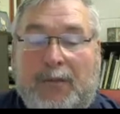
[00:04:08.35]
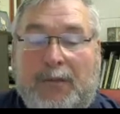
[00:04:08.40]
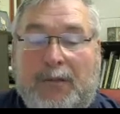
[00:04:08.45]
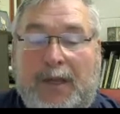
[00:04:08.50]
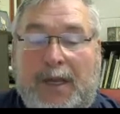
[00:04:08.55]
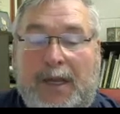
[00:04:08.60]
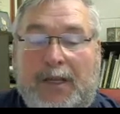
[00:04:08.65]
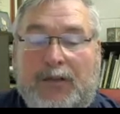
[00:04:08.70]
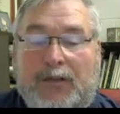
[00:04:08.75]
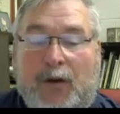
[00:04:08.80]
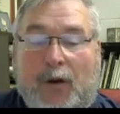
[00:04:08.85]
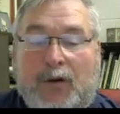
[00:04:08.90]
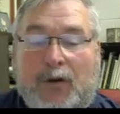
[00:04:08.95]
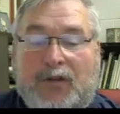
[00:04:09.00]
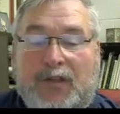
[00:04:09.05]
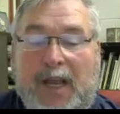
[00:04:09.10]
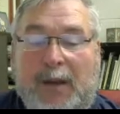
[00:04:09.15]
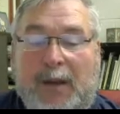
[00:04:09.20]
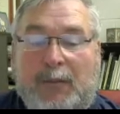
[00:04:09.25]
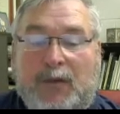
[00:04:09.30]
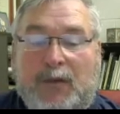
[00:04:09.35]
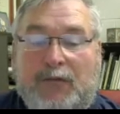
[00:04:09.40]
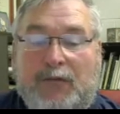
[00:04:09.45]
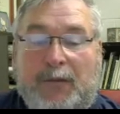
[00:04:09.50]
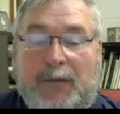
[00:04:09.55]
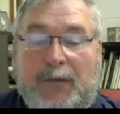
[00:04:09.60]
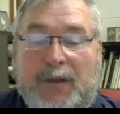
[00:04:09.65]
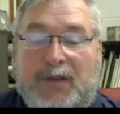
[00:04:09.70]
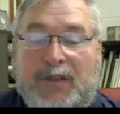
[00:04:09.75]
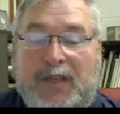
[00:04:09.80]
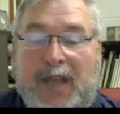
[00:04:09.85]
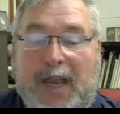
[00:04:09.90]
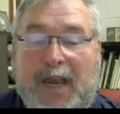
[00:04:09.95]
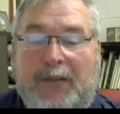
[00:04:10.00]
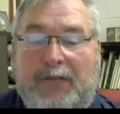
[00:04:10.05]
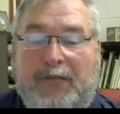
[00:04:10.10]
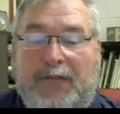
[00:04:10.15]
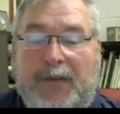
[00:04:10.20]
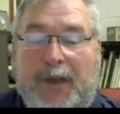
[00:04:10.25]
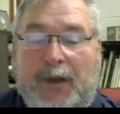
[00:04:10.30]
These are samples from the
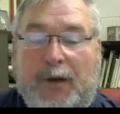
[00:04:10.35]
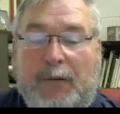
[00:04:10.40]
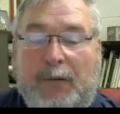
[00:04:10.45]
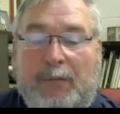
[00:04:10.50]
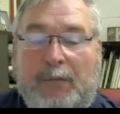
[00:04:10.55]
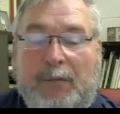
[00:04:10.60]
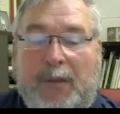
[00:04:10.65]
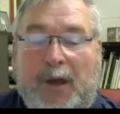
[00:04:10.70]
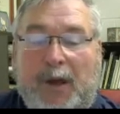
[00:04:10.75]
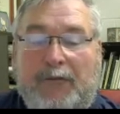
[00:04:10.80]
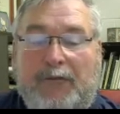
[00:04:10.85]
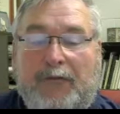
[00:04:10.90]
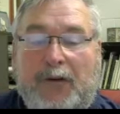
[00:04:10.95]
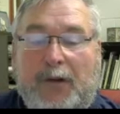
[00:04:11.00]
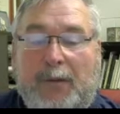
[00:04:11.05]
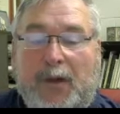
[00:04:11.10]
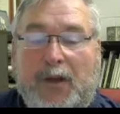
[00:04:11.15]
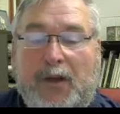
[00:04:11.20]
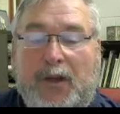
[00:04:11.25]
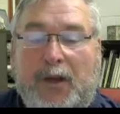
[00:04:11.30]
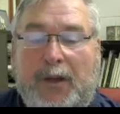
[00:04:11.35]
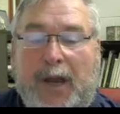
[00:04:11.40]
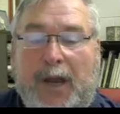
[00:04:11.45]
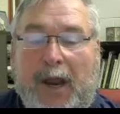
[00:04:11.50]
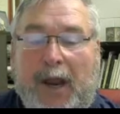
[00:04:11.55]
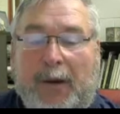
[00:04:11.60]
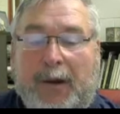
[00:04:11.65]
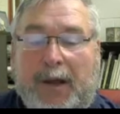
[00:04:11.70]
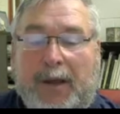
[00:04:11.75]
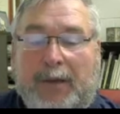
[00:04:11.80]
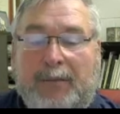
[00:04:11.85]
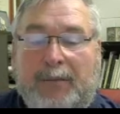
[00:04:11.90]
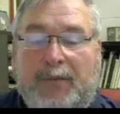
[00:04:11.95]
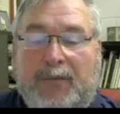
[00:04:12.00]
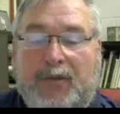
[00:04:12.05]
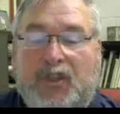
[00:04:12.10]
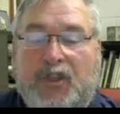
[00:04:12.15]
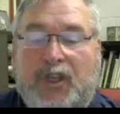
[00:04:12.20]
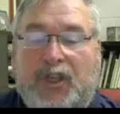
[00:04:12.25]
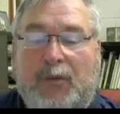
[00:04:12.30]
same field, but from a good area,
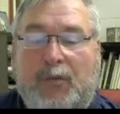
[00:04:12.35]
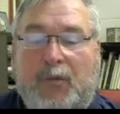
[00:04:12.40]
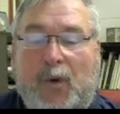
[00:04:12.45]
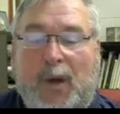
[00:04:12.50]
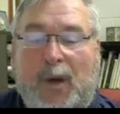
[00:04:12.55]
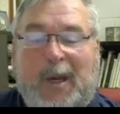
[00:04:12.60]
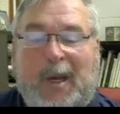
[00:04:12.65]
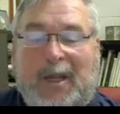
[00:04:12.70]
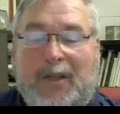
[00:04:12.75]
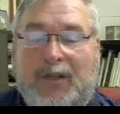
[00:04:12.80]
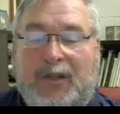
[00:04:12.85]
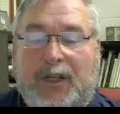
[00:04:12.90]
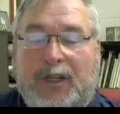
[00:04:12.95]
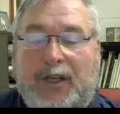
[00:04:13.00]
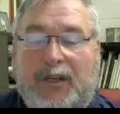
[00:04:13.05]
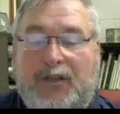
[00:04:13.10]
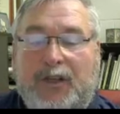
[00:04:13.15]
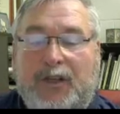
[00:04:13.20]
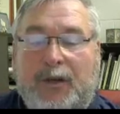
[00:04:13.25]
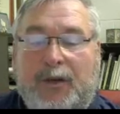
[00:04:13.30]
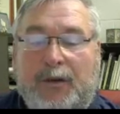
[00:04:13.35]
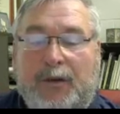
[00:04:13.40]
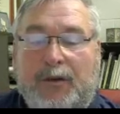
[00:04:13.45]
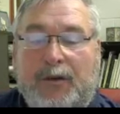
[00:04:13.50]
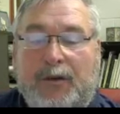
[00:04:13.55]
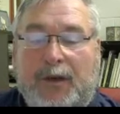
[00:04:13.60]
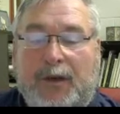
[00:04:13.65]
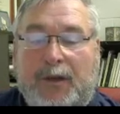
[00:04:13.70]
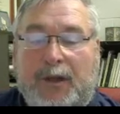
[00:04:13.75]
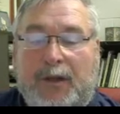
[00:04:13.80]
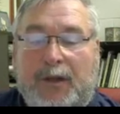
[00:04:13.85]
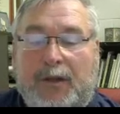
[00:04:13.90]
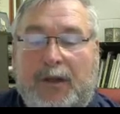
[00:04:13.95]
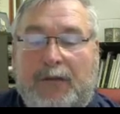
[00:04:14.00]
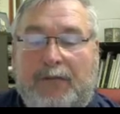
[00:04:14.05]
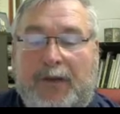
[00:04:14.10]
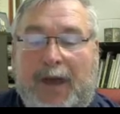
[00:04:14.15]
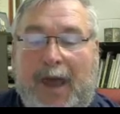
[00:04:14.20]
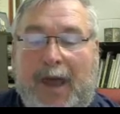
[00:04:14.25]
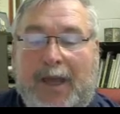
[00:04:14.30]
G1 and G2.
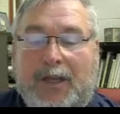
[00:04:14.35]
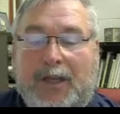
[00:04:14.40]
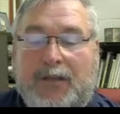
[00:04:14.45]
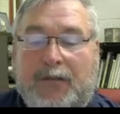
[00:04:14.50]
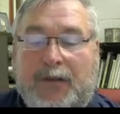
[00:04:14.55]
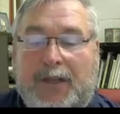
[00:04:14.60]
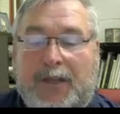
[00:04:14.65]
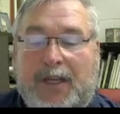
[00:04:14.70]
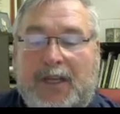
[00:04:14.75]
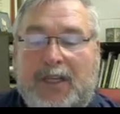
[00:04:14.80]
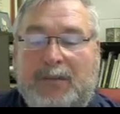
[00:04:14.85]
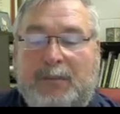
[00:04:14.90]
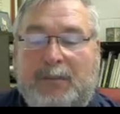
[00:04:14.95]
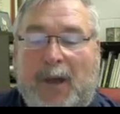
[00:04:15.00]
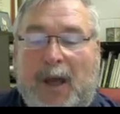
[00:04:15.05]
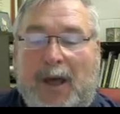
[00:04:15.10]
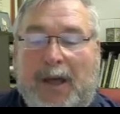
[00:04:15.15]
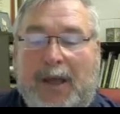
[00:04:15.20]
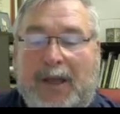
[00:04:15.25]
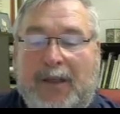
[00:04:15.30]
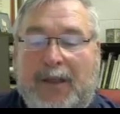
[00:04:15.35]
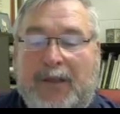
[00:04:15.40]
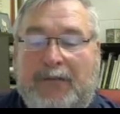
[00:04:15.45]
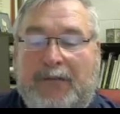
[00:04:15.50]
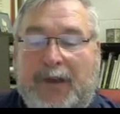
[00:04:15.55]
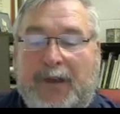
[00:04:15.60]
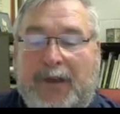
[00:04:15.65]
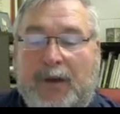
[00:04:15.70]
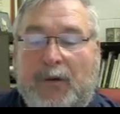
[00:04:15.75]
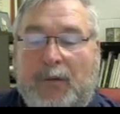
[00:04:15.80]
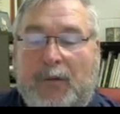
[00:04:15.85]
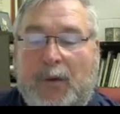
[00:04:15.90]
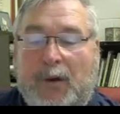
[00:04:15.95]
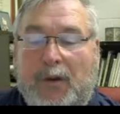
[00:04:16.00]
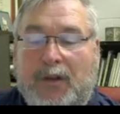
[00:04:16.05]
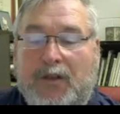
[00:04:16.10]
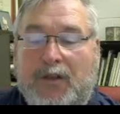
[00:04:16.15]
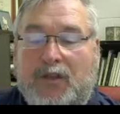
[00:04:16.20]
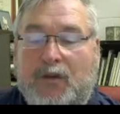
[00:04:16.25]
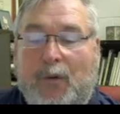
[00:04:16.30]
The values for this spot in the field
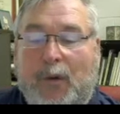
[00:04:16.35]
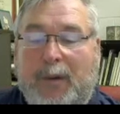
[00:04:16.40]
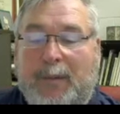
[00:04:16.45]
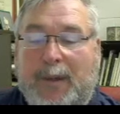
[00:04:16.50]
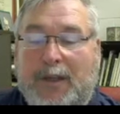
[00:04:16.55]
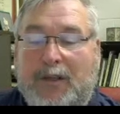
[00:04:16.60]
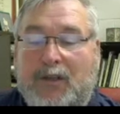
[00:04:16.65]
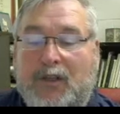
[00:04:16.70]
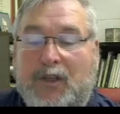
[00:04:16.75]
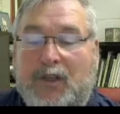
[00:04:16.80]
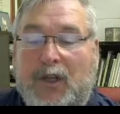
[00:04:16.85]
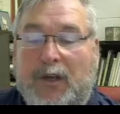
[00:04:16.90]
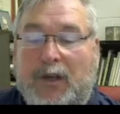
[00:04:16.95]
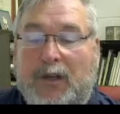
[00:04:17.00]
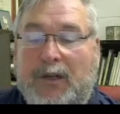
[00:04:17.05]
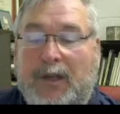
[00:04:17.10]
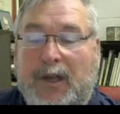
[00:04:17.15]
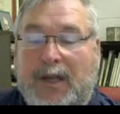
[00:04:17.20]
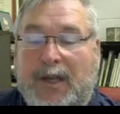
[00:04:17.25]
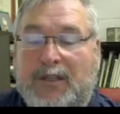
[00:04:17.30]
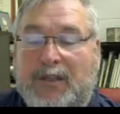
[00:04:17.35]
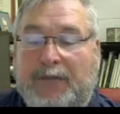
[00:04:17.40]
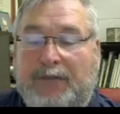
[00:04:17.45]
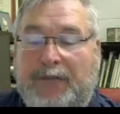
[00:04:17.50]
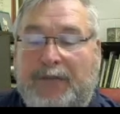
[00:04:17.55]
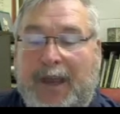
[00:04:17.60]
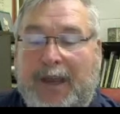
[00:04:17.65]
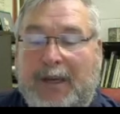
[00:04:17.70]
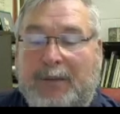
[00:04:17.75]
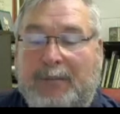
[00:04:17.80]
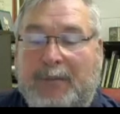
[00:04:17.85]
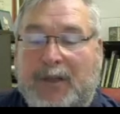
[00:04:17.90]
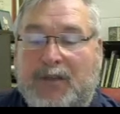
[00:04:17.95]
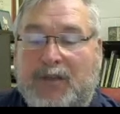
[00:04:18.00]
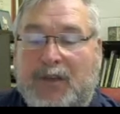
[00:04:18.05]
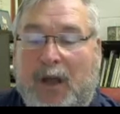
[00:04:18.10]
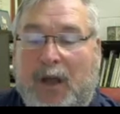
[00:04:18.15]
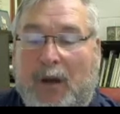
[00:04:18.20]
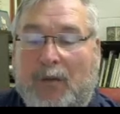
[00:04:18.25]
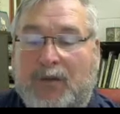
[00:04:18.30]
where the soybeans looked less affected by
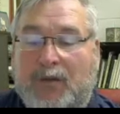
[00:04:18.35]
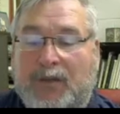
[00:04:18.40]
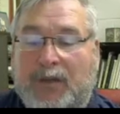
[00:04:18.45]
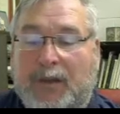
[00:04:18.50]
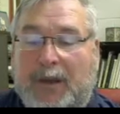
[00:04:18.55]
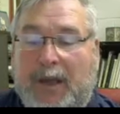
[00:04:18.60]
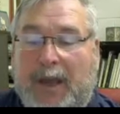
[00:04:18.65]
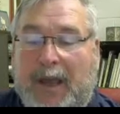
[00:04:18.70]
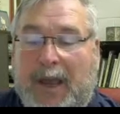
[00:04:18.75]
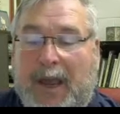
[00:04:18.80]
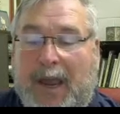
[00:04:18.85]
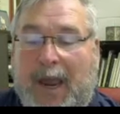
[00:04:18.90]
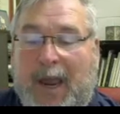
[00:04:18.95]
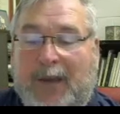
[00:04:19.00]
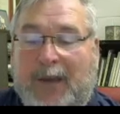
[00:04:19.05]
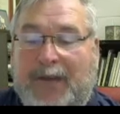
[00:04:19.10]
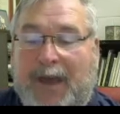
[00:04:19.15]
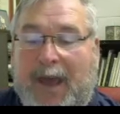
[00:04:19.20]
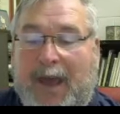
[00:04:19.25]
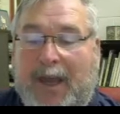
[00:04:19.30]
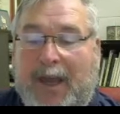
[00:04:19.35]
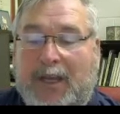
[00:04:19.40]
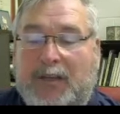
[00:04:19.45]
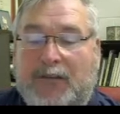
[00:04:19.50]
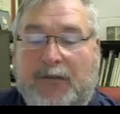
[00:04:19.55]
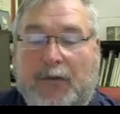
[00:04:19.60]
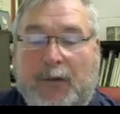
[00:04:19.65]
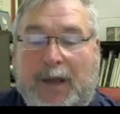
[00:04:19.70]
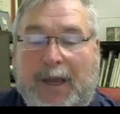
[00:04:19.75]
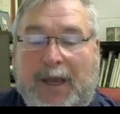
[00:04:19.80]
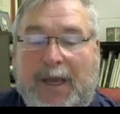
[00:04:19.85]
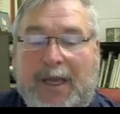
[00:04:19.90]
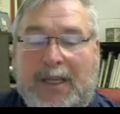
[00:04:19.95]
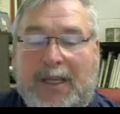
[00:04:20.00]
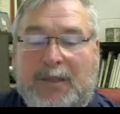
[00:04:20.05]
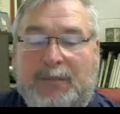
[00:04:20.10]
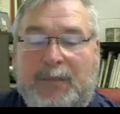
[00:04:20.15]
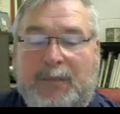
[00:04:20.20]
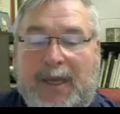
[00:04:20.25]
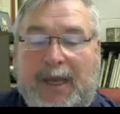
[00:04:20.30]
salts had values for
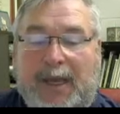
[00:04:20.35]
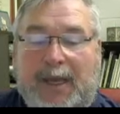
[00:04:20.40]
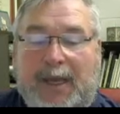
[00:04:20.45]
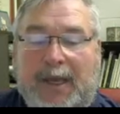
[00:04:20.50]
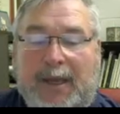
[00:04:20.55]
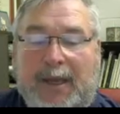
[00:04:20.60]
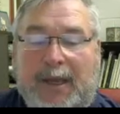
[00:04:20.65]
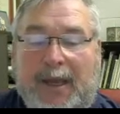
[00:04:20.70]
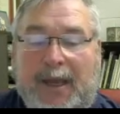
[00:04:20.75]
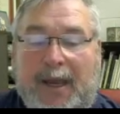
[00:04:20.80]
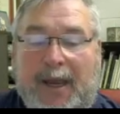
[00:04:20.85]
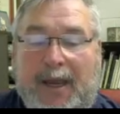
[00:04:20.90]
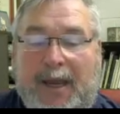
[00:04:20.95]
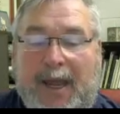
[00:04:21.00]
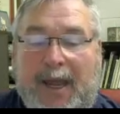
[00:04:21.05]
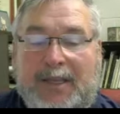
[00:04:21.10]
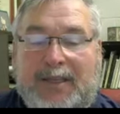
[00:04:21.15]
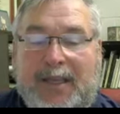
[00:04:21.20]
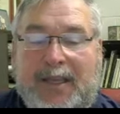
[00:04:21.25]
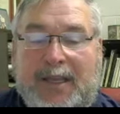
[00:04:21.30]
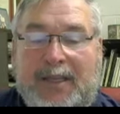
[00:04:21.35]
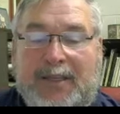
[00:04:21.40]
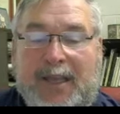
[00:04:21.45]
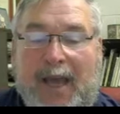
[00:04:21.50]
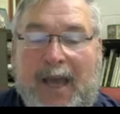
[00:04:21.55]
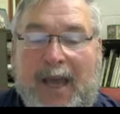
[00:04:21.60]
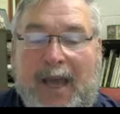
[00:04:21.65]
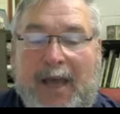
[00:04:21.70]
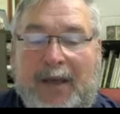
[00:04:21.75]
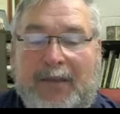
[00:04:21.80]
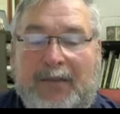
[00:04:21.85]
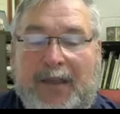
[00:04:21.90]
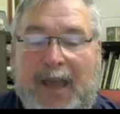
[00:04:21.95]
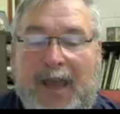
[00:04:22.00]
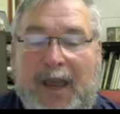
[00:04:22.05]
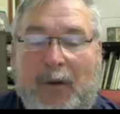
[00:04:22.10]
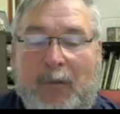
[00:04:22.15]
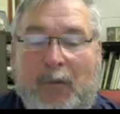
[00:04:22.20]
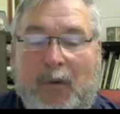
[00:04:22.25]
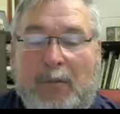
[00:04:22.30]
ESP and SSI
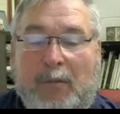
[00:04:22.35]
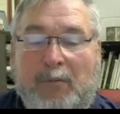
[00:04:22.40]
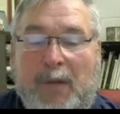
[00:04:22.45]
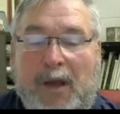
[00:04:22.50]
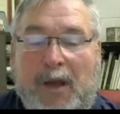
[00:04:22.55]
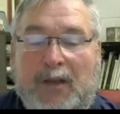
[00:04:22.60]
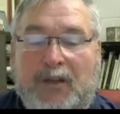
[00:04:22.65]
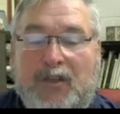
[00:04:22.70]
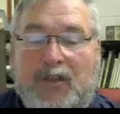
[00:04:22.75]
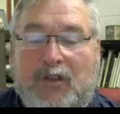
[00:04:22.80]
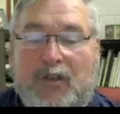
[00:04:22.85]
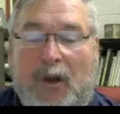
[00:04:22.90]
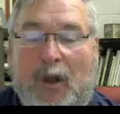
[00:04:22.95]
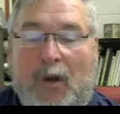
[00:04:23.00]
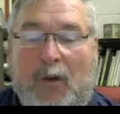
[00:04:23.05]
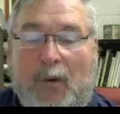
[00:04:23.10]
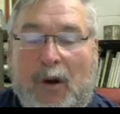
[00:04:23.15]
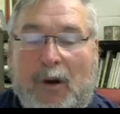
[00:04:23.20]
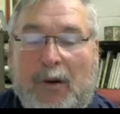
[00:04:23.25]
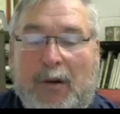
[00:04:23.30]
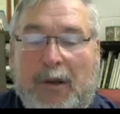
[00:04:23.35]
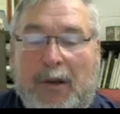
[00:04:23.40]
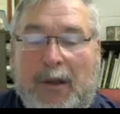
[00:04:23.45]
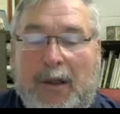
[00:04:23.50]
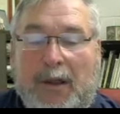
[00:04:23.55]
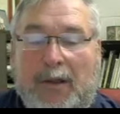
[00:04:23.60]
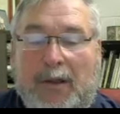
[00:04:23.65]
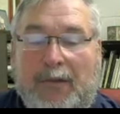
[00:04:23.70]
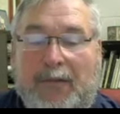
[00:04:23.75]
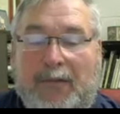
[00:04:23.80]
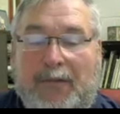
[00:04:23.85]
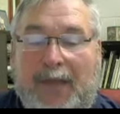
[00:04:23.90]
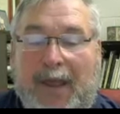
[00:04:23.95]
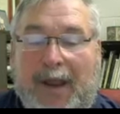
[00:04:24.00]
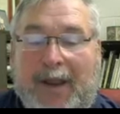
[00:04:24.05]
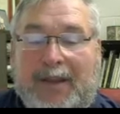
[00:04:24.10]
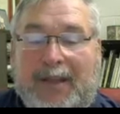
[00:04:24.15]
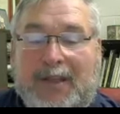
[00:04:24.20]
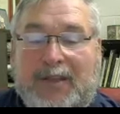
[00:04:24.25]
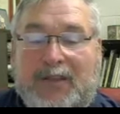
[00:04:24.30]
that were much lower
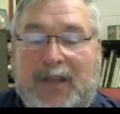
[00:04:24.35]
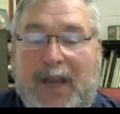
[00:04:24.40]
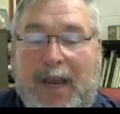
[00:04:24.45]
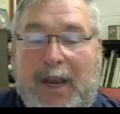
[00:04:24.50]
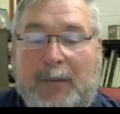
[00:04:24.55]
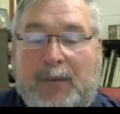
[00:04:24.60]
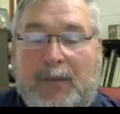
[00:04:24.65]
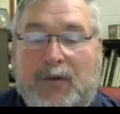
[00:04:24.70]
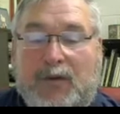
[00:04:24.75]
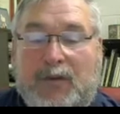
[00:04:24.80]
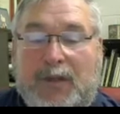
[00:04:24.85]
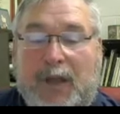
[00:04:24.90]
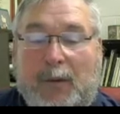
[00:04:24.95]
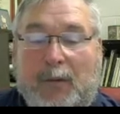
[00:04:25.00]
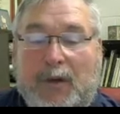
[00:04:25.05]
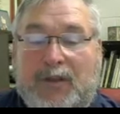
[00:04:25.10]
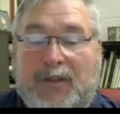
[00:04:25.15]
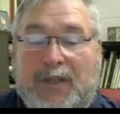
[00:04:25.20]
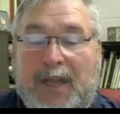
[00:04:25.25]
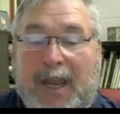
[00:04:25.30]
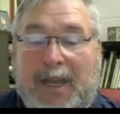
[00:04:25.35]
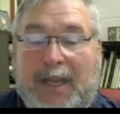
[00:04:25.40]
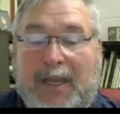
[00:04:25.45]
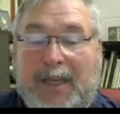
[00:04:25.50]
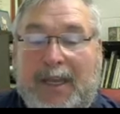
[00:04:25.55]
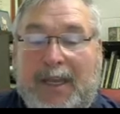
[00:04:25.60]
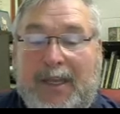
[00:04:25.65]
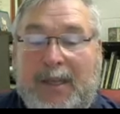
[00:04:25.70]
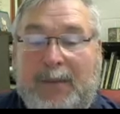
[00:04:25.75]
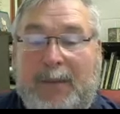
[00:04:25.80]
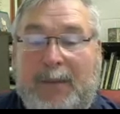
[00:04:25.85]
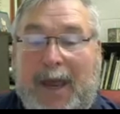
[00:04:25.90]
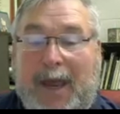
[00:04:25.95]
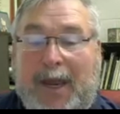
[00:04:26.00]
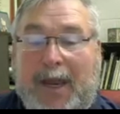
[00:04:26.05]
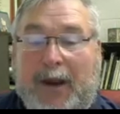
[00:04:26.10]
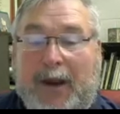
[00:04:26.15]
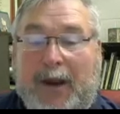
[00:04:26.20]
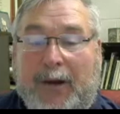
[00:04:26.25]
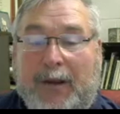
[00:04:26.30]
than the samples that were taken in the
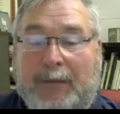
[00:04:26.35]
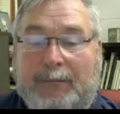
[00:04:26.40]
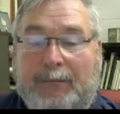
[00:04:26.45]
bad area.